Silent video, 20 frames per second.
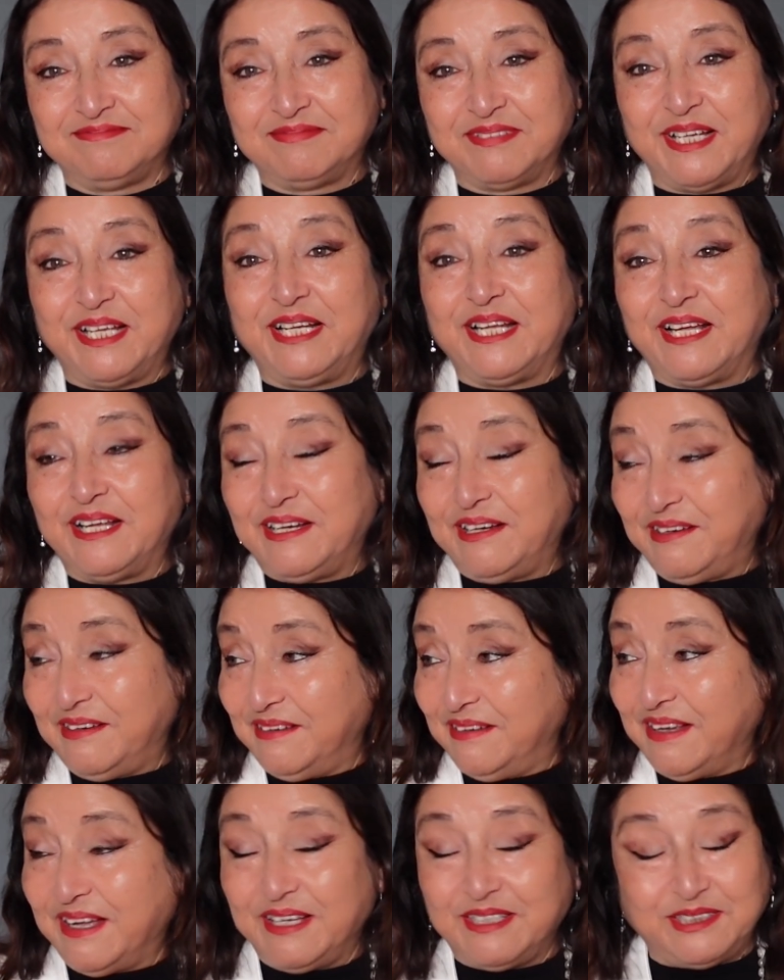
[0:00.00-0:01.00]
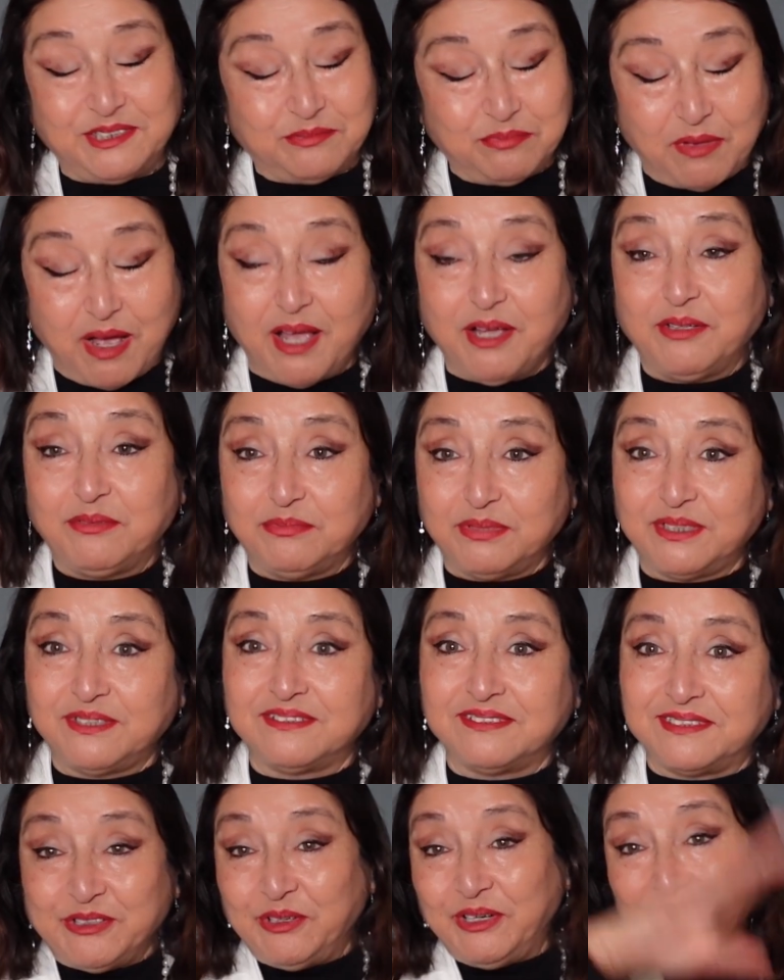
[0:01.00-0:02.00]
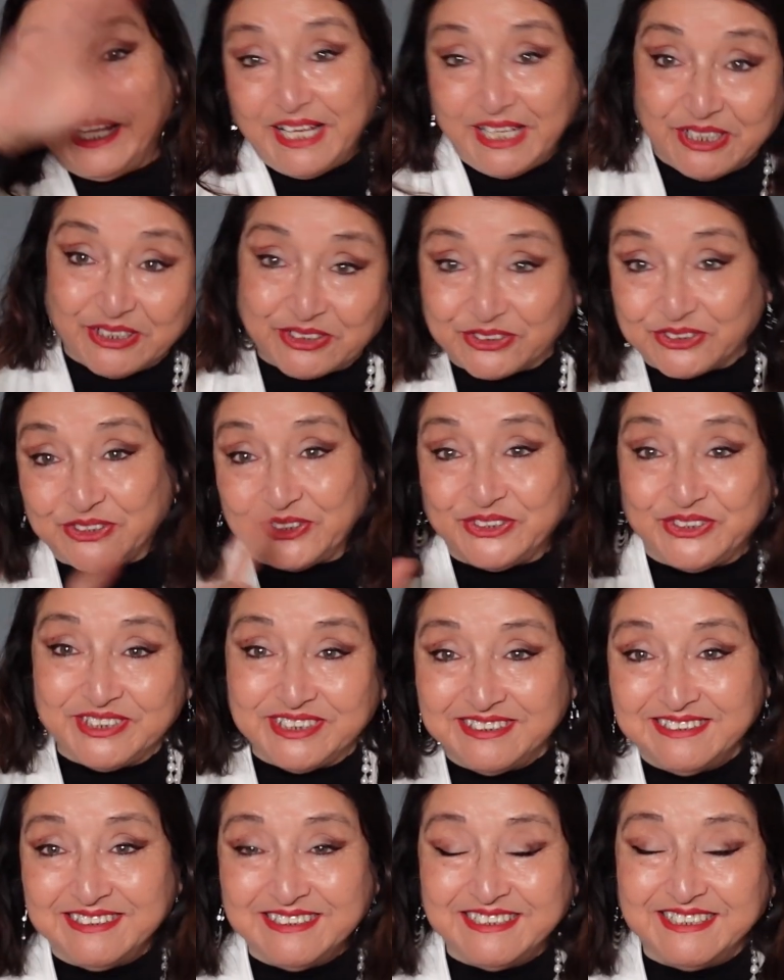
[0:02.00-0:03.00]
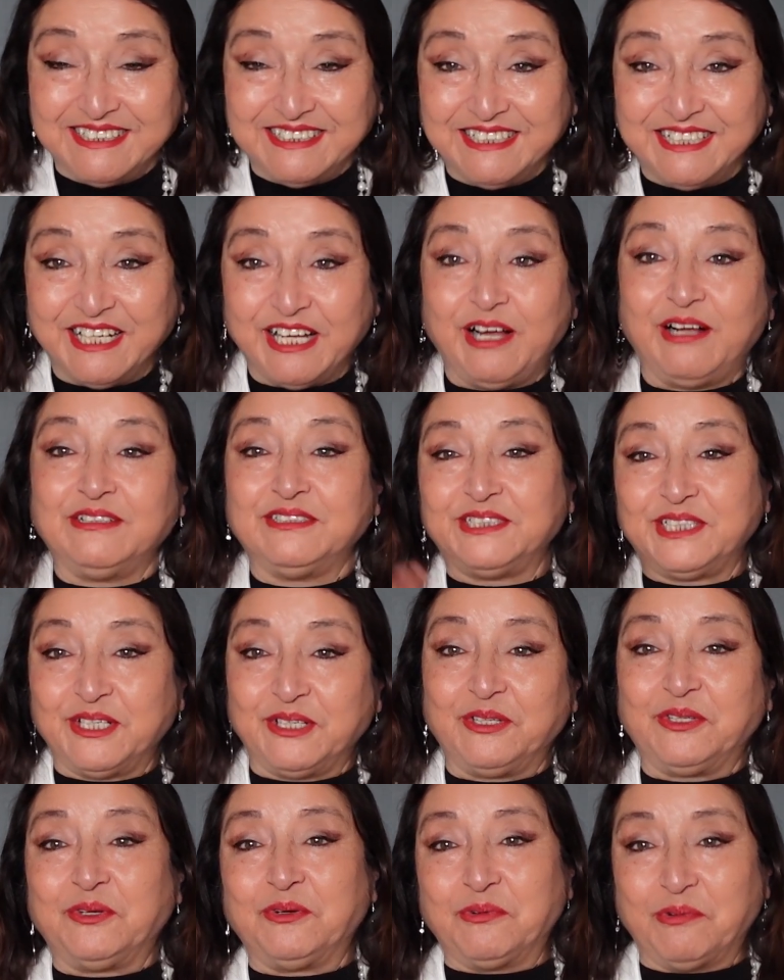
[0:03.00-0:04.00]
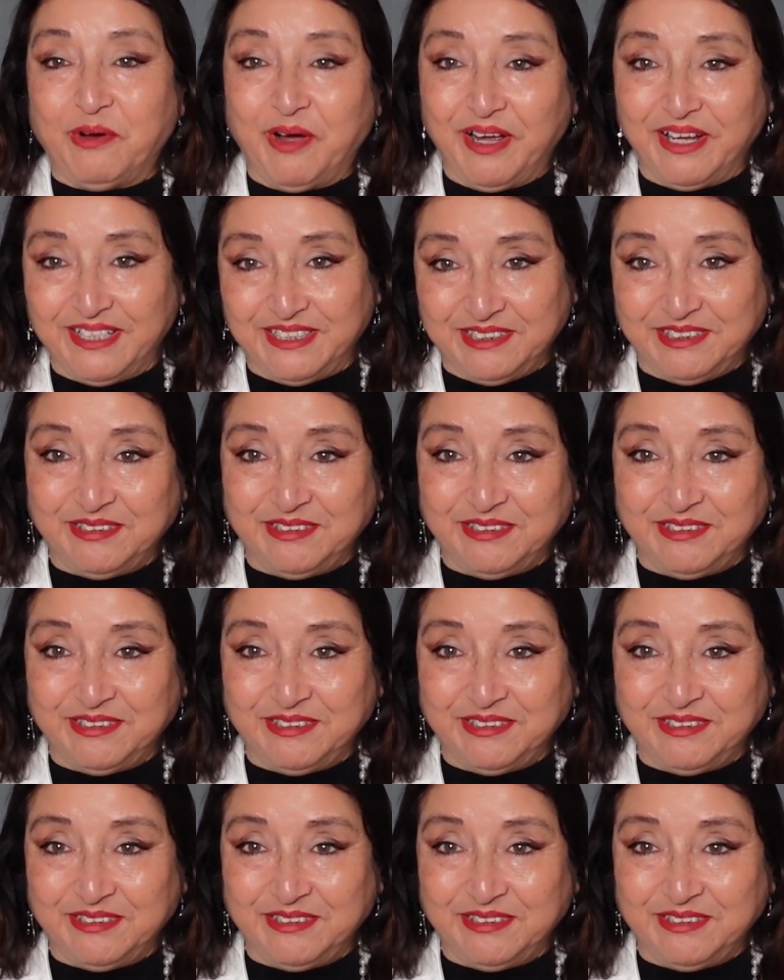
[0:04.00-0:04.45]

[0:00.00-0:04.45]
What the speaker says: And I smile because later I'll tell you why.